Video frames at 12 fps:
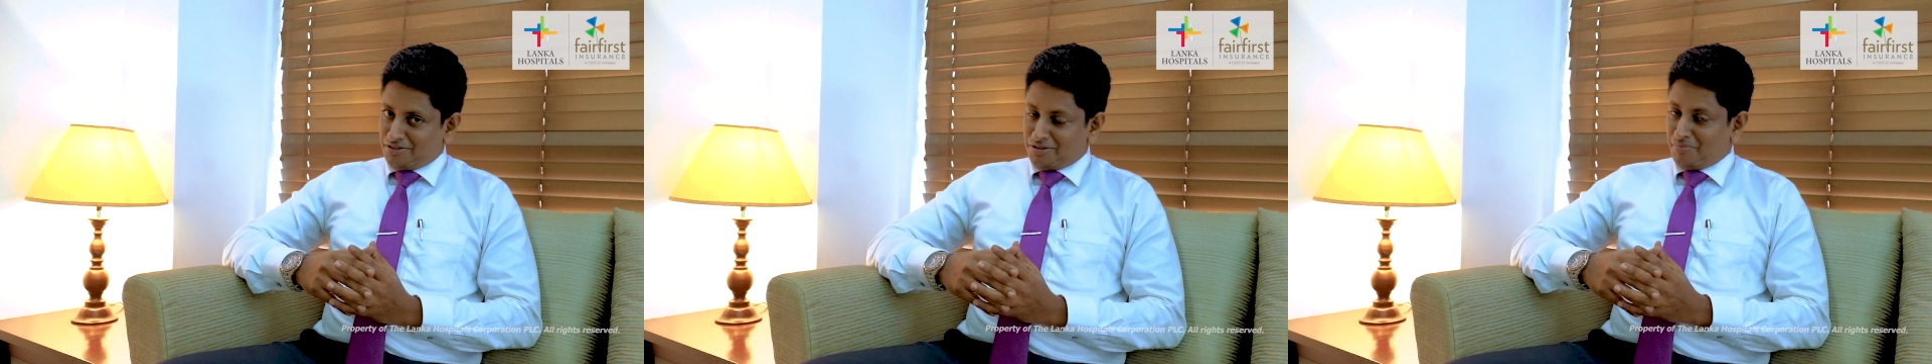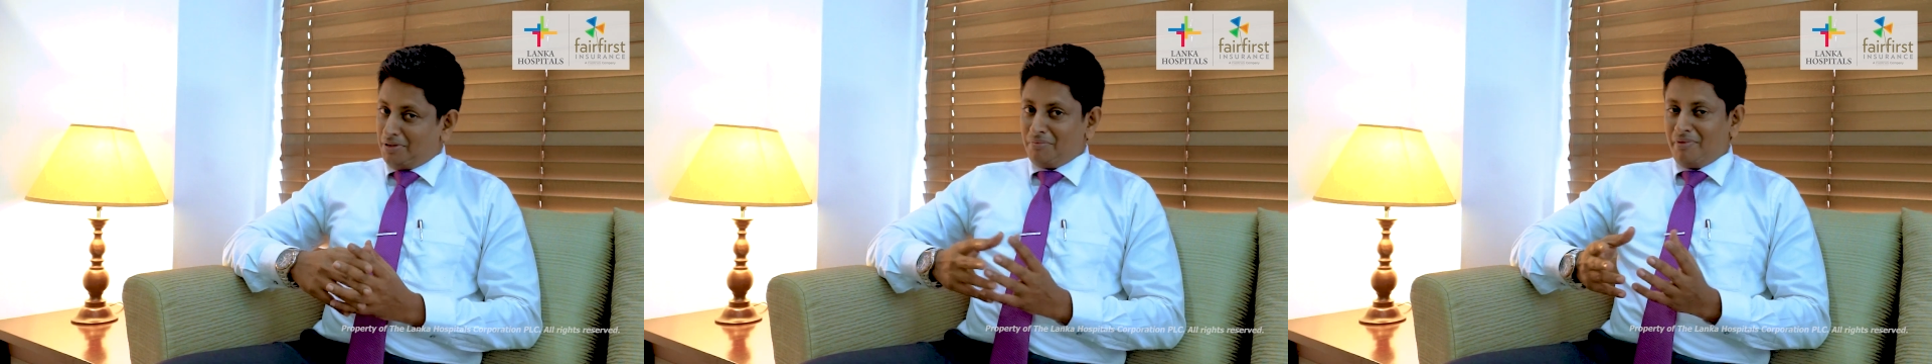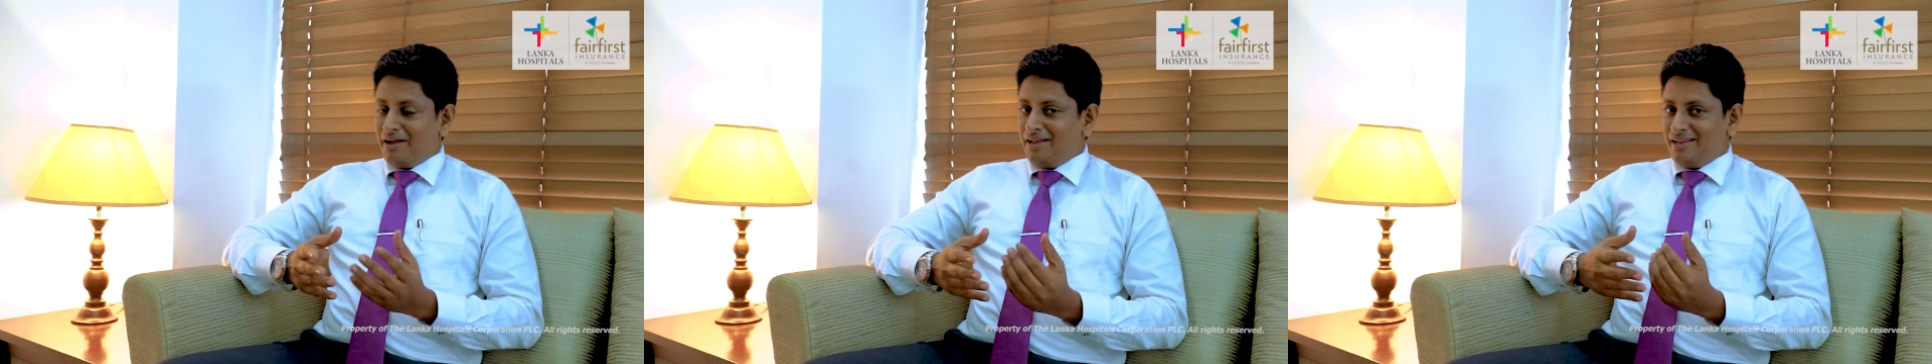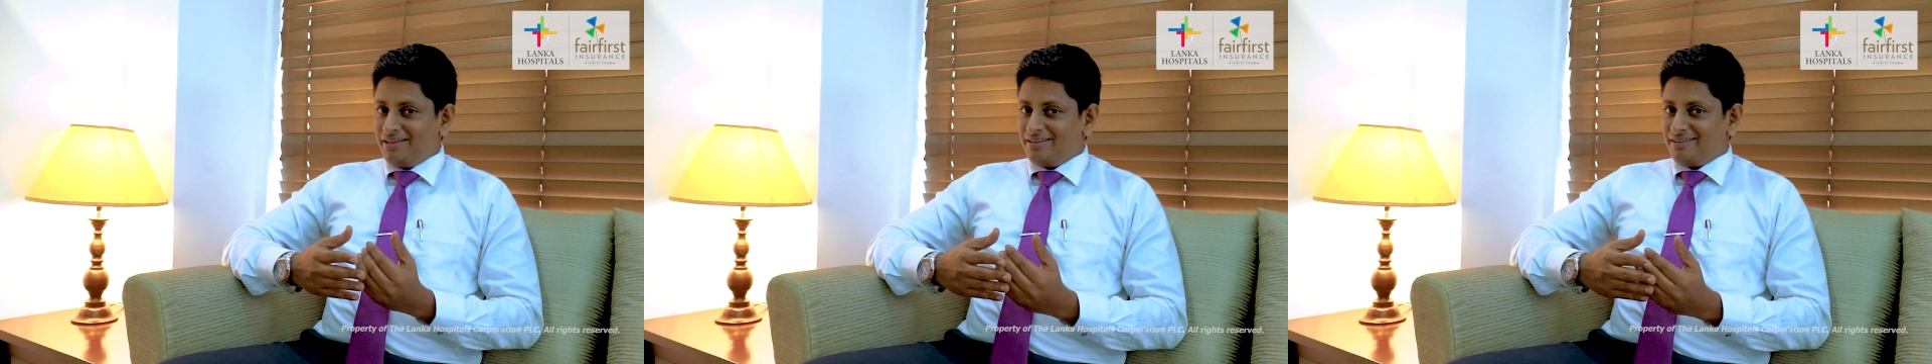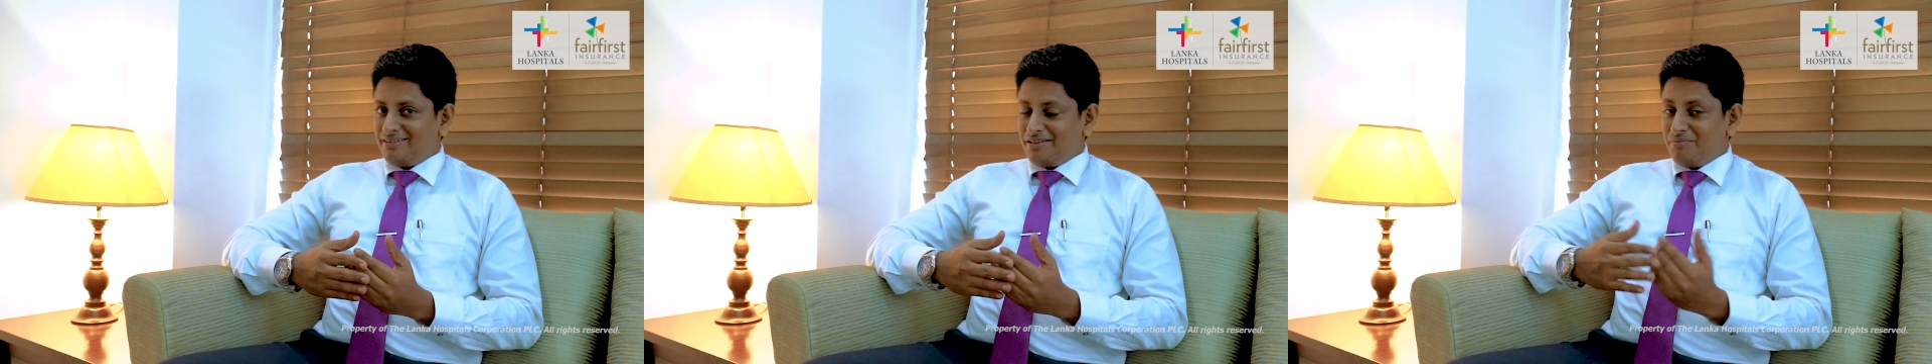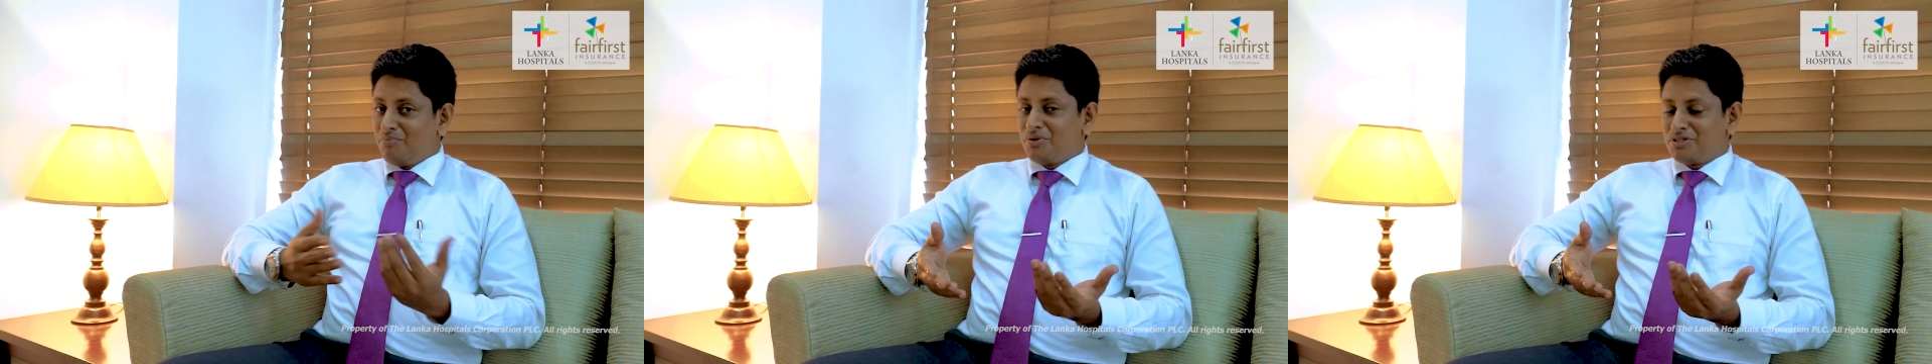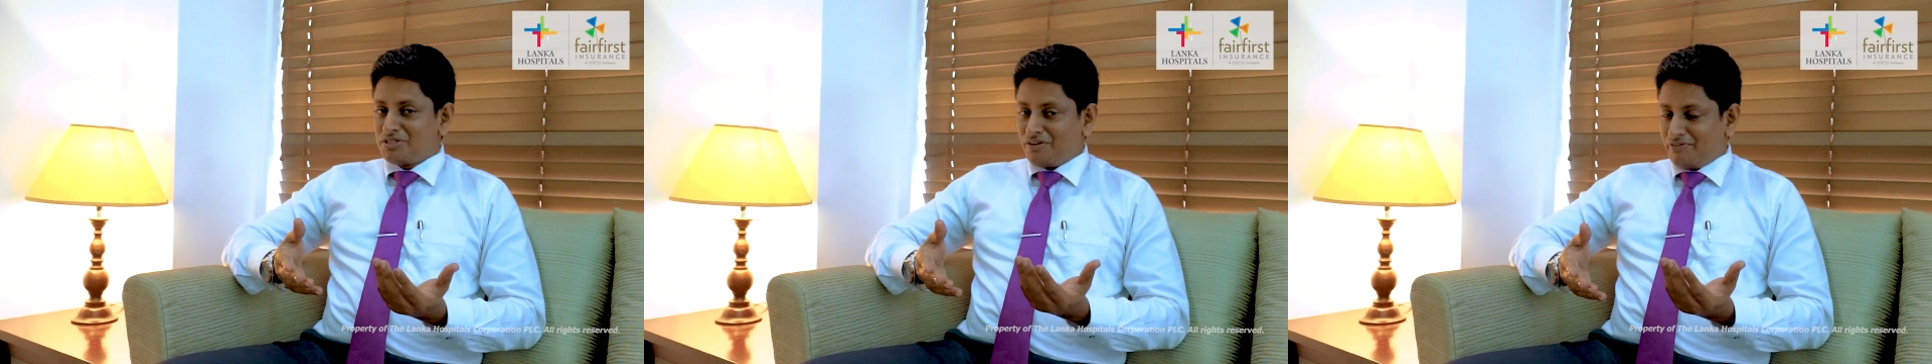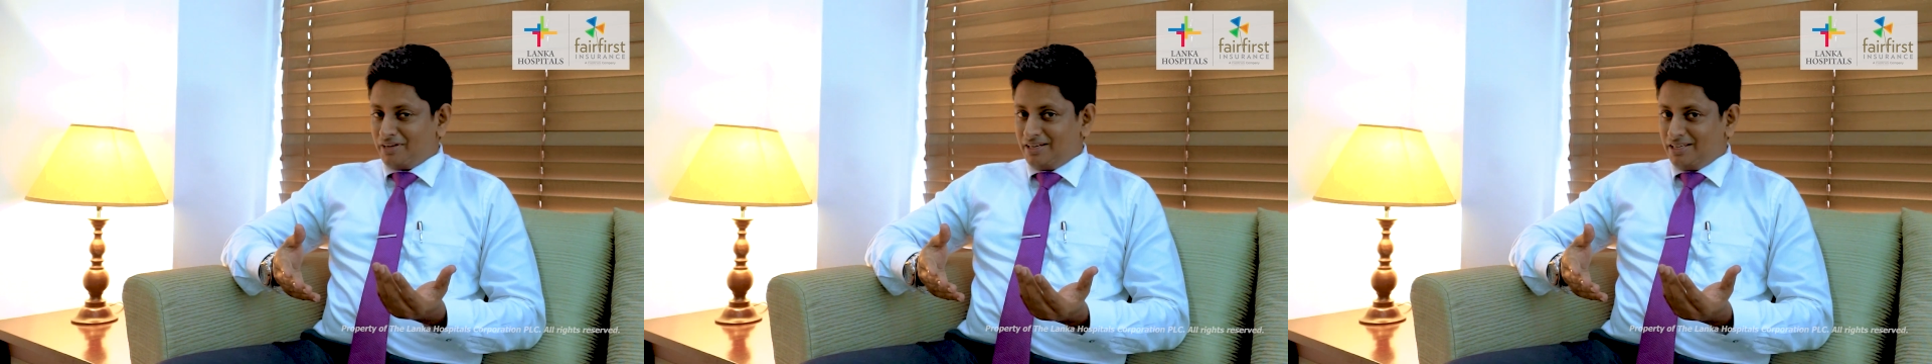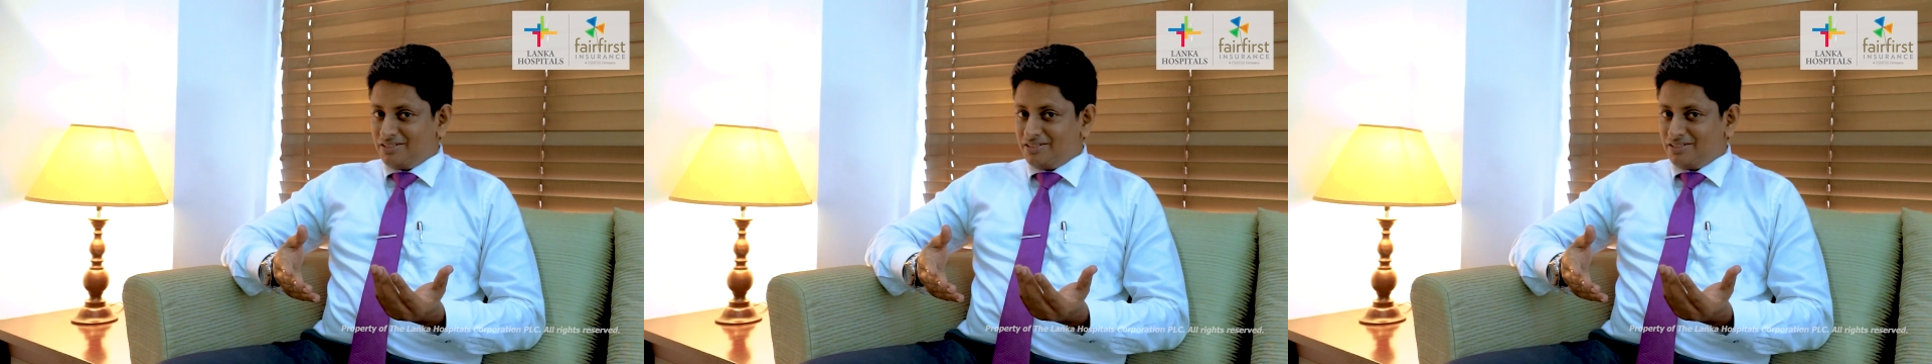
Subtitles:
The BMI, the importance of it